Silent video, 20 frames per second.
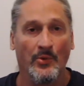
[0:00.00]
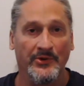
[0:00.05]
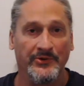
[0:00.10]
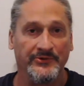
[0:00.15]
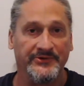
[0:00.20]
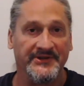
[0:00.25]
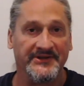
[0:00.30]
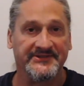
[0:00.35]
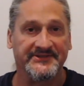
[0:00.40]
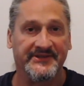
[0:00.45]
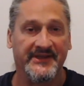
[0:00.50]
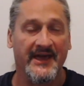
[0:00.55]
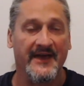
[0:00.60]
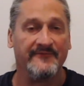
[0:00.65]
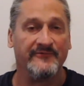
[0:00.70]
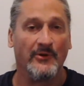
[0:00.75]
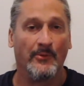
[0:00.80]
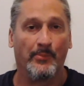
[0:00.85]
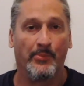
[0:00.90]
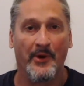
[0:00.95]
when you just
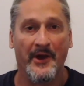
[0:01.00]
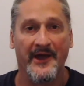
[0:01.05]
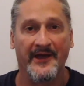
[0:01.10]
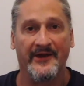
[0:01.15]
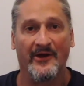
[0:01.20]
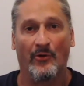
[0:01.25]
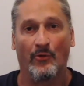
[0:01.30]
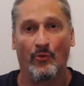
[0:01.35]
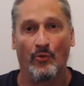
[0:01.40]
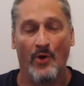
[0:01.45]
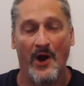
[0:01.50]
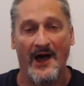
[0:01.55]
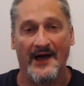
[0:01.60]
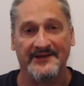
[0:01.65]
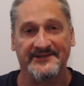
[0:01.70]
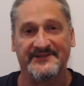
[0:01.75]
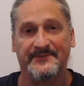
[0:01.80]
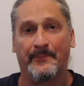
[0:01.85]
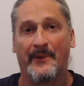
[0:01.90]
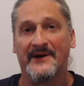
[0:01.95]
gave your brain a
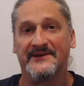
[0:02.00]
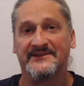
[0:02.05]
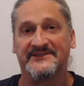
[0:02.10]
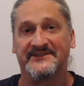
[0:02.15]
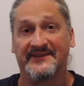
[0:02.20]
rest by